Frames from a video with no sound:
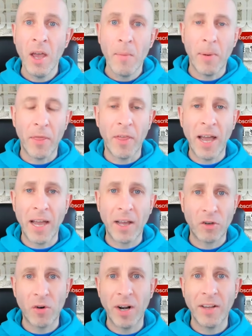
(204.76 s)
But that
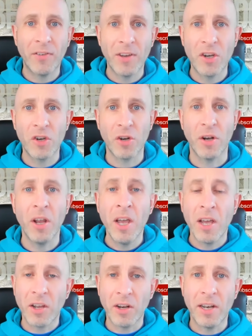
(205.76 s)
transition
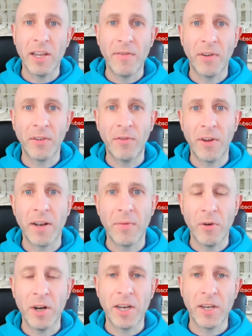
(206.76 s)
can leave us feeling
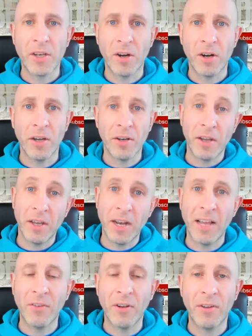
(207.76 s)
really tired. And
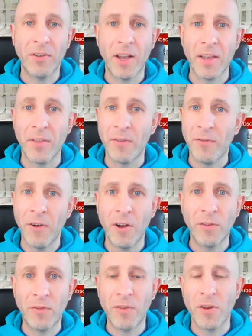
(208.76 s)
as I say, the
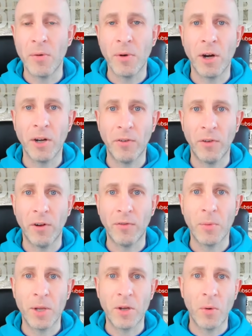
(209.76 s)
first few nights after
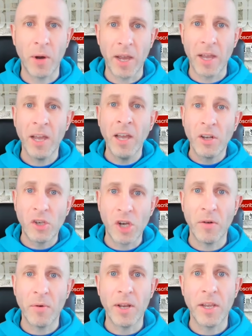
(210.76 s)
we quit,
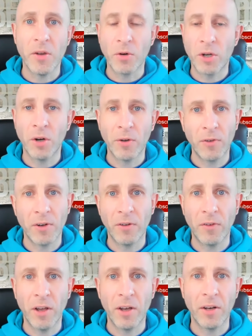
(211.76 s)
generally you're tossing
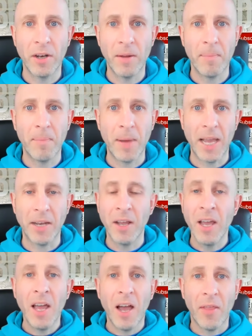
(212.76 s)
and turning in bed,
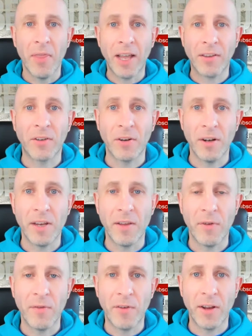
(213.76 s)
and that's going to leave
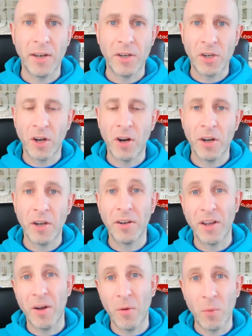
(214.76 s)
you feeling tired,
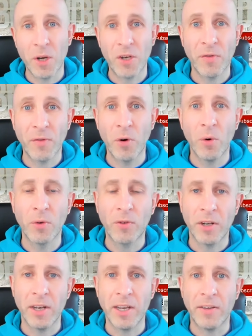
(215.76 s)
which of course
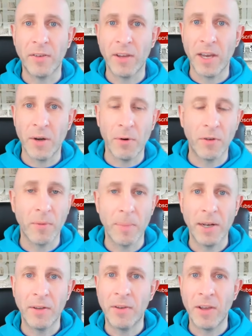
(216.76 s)
can lead to
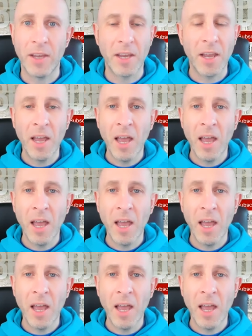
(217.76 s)
irritability.